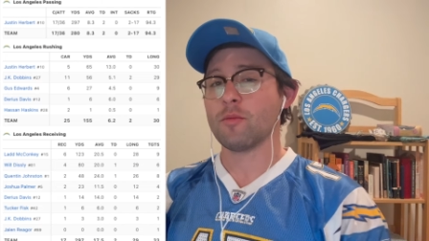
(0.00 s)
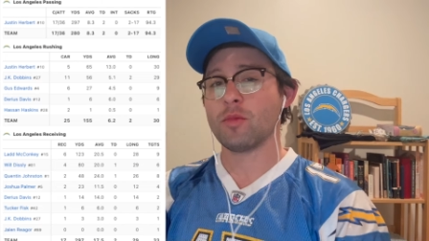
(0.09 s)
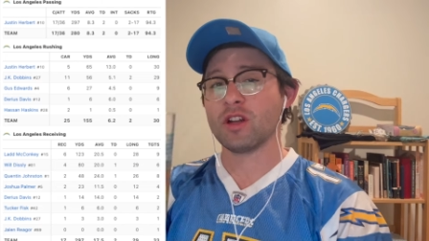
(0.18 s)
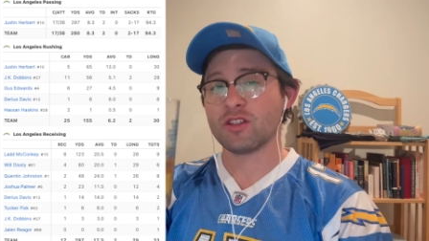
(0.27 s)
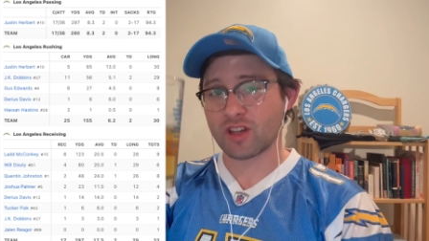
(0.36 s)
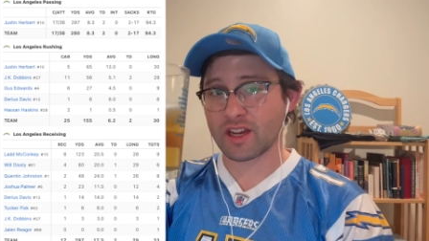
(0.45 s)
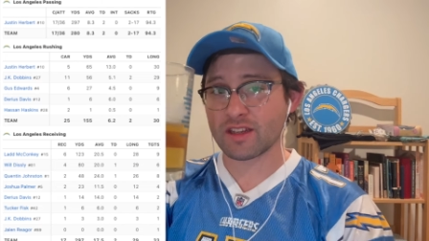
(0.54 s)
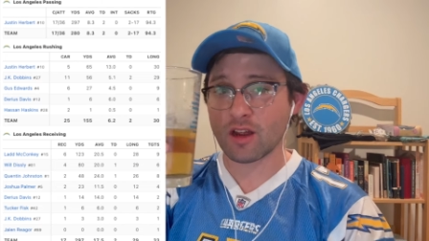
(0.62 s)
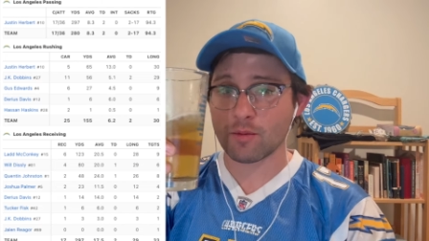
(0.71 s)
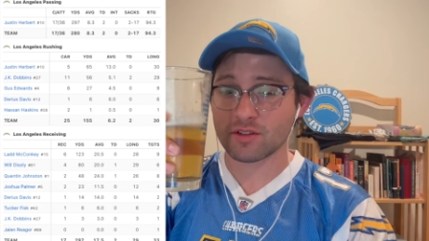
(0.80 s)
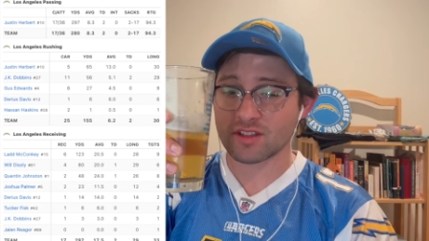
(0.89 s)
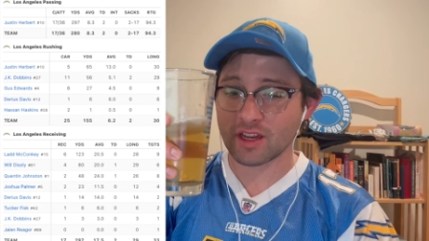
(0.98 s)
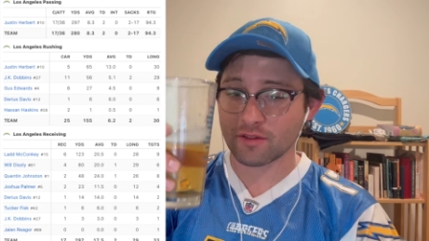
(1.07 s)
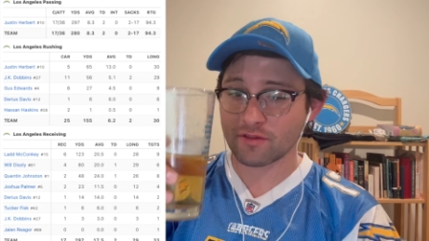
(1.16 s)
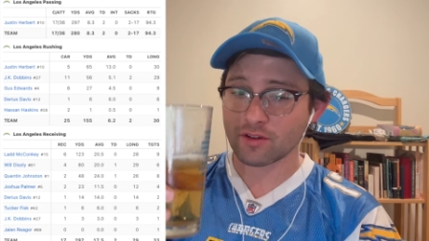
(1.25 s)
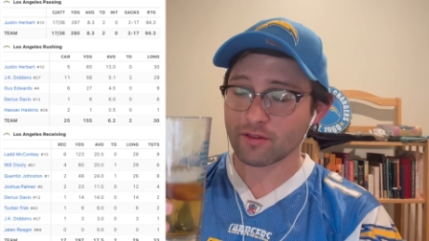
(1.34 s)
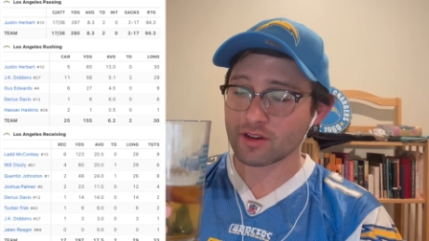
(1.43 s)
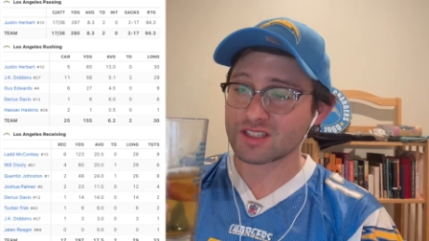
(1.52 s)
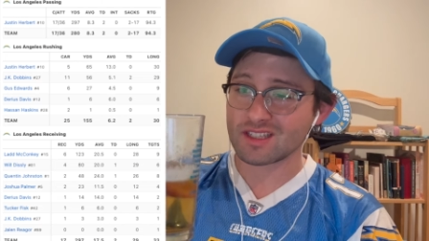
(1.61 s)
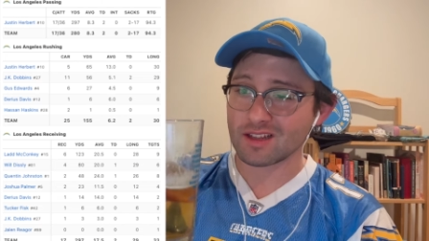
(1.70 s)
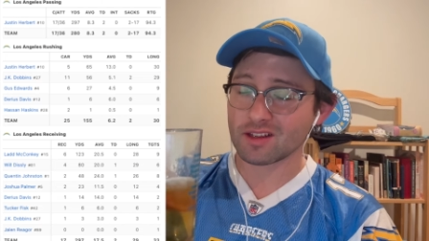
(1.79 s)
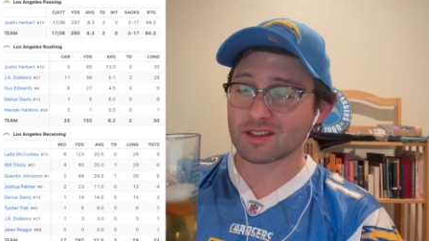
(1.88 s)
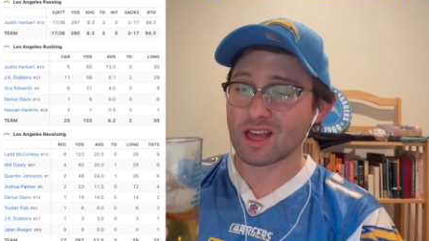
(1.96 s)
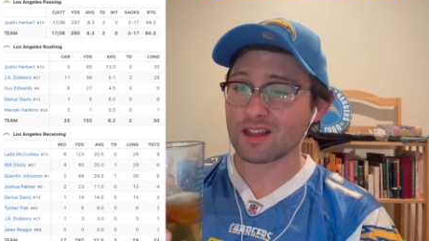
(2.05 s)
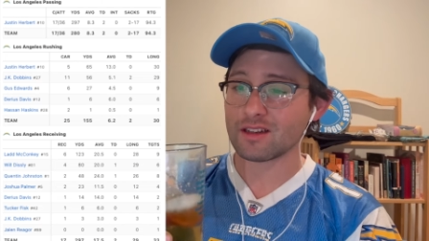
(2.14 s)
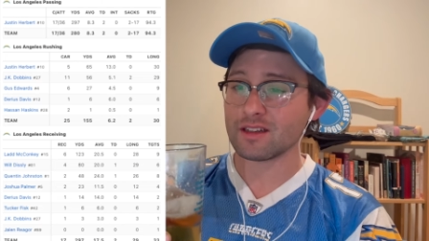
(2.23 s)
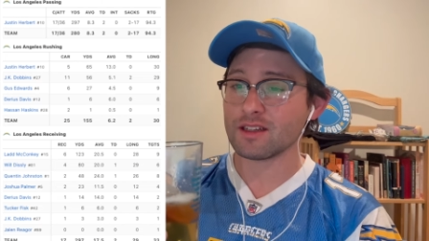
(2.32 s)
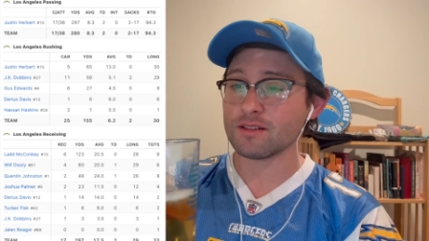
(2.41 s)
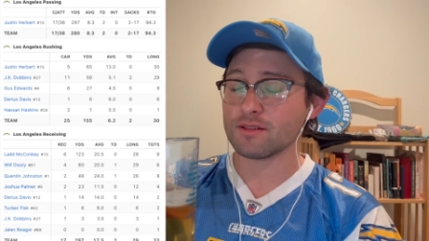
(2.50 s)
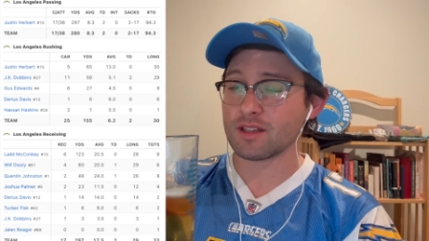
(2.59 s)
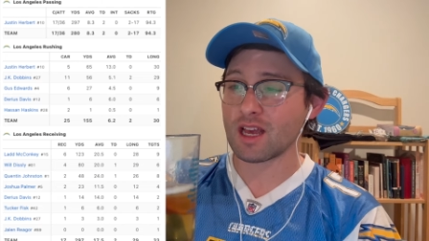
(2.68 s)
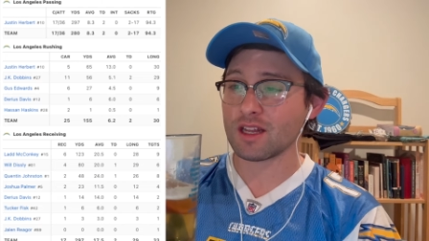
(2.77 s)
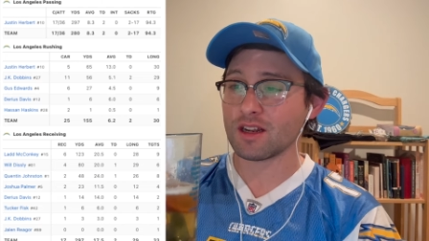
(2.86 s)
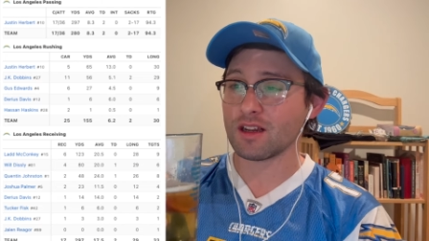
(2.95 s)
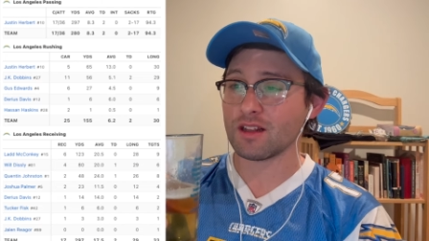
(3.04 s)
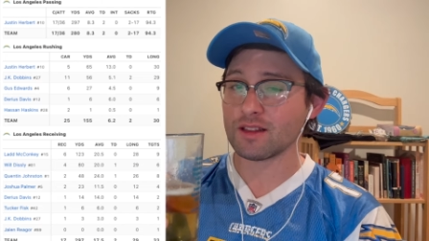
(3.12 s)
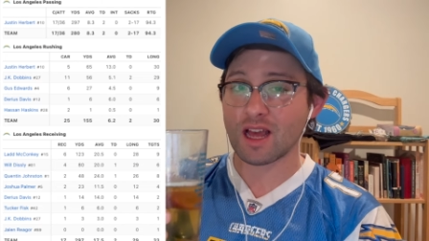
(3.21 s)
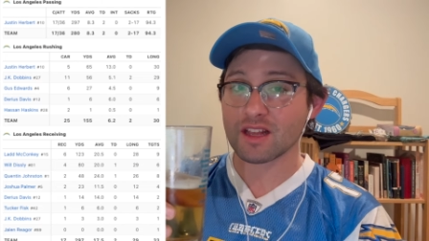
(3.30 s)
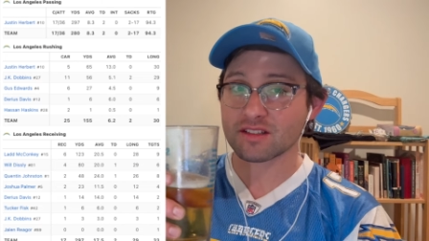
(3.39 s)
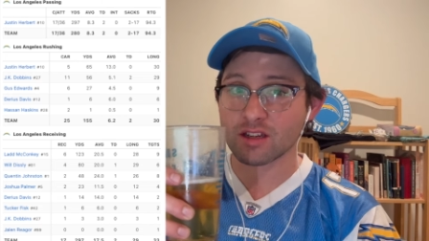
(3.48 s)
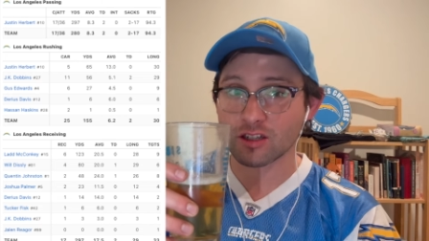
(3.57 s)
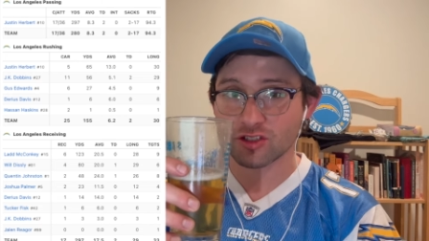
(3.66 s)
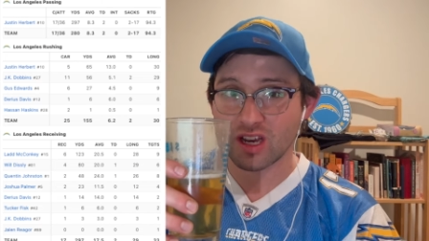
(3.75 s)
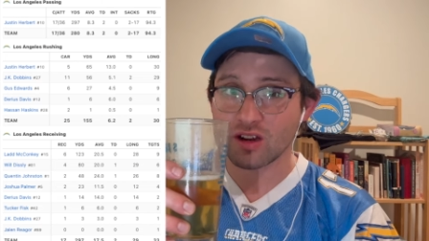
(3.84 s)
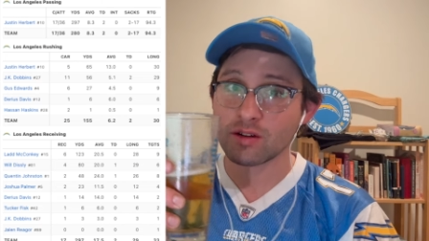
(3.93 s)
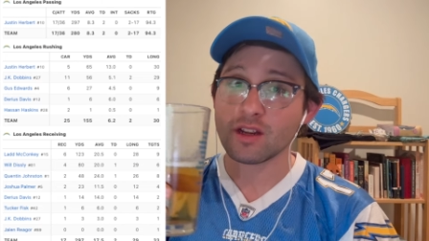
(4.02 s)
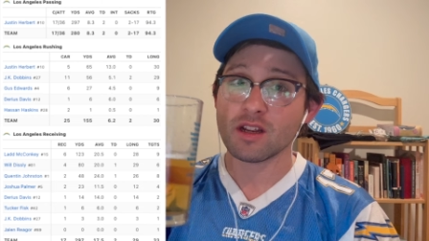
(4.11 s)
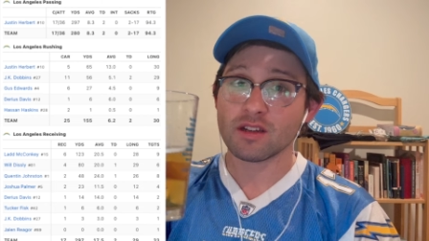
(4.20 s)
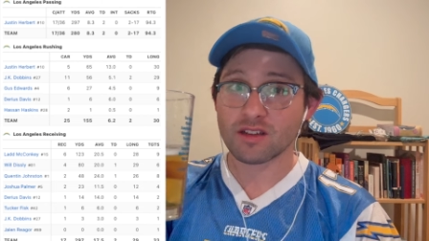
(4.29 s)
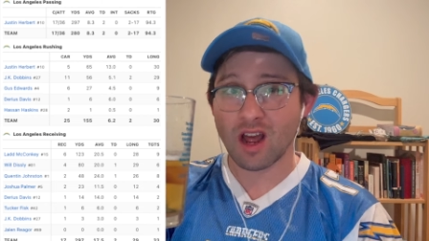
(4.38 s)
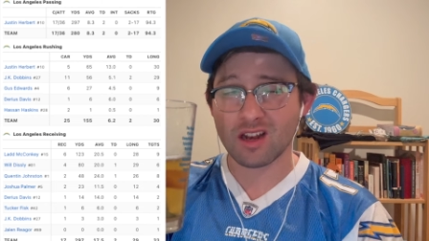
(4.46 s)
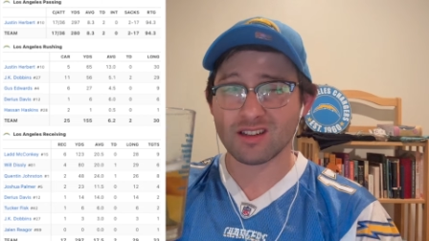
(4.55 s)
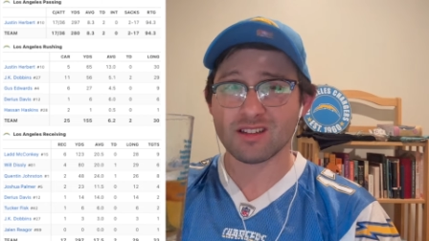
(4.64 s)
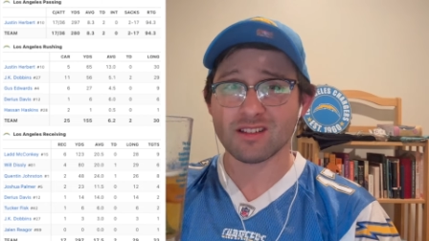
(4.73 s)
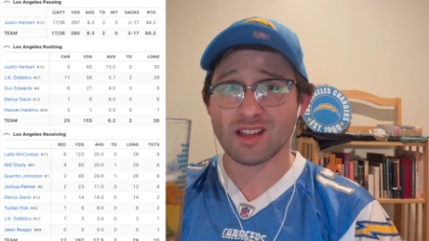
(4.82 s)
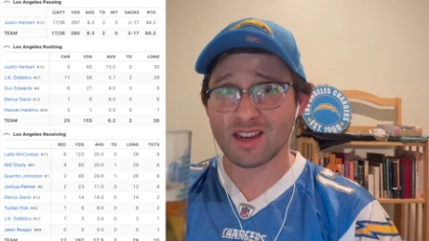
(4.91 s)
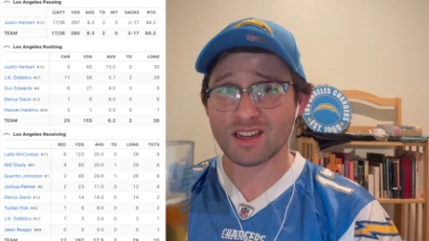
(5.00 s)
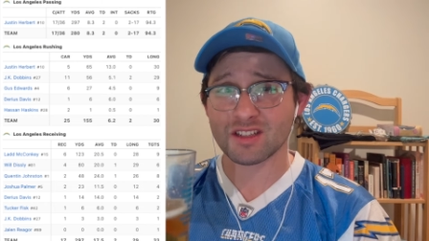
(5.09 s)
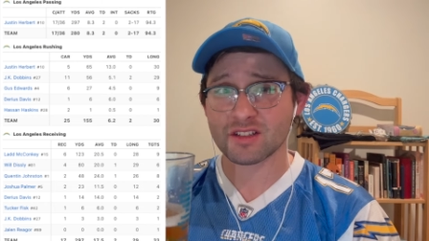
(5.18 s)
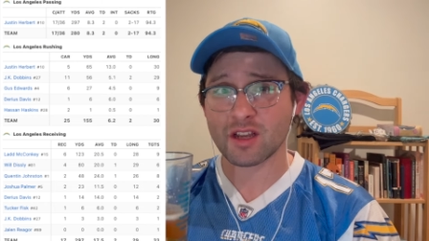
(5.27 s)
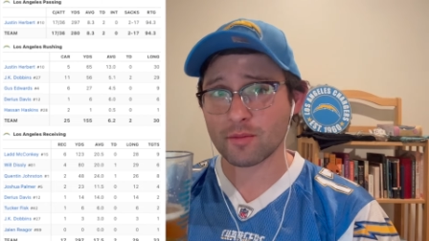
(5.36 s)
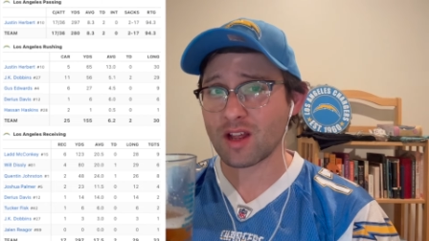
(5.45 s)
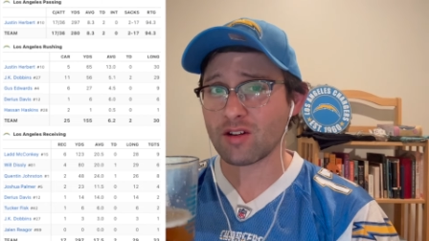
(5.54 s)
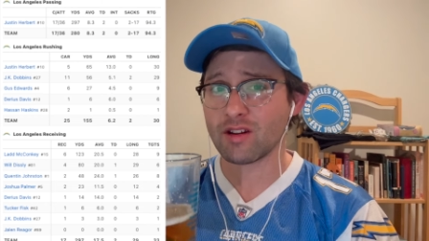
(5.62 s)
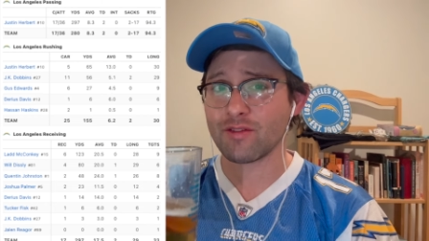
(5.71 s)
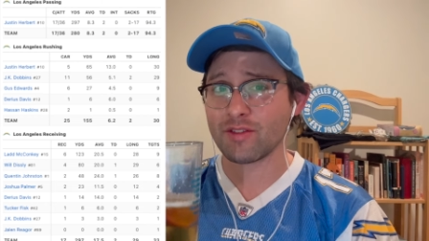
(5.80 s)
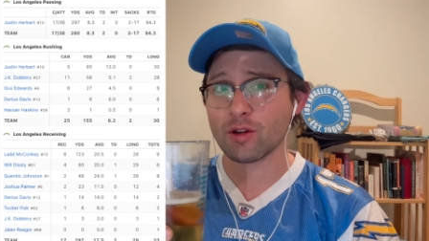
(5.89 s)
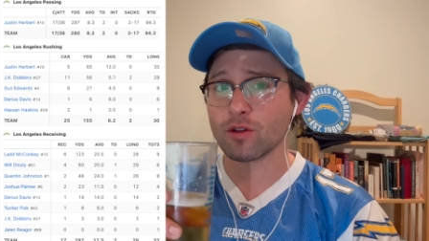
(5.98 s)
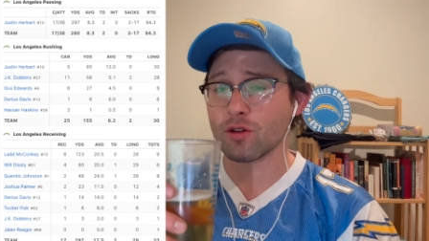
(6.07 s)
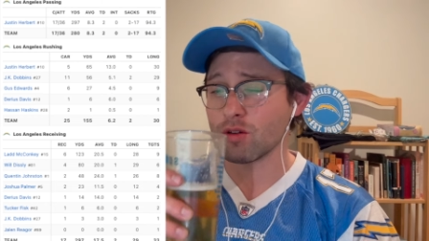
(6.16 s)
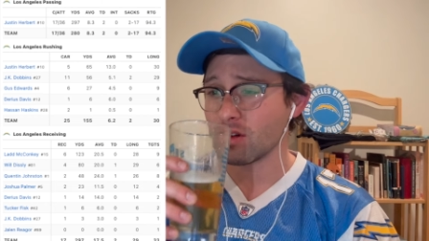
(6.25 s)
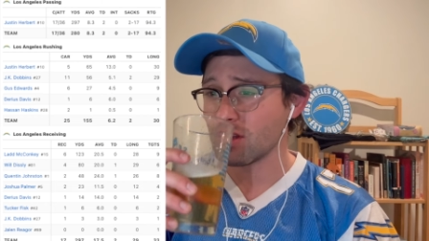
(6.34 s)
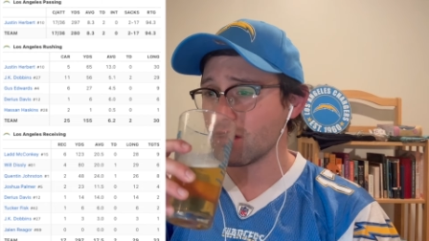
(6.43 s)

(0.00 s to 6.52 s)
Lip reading: But J.K. Dobbins, thank you for sealing that last touchdown, not letting us come down to a field goal.